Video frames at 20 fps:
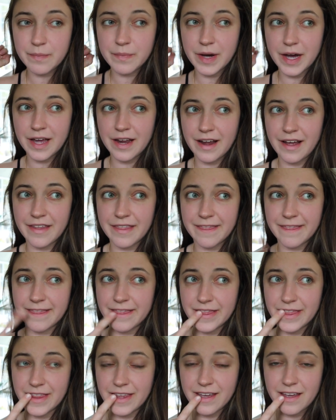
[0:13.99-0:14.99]
but I
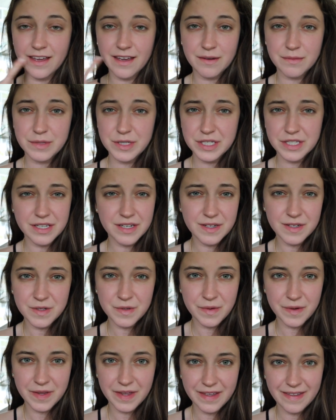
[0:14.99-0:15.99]
think I'm just gonna
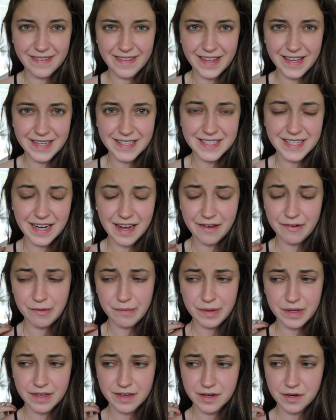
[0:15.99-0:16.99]
do it like this and have it
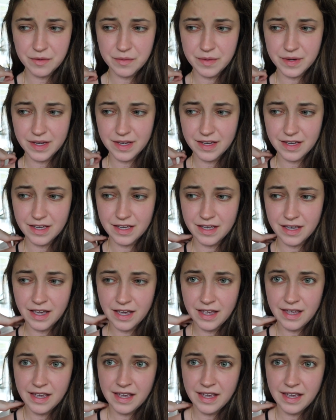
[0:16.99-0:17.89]
be like a really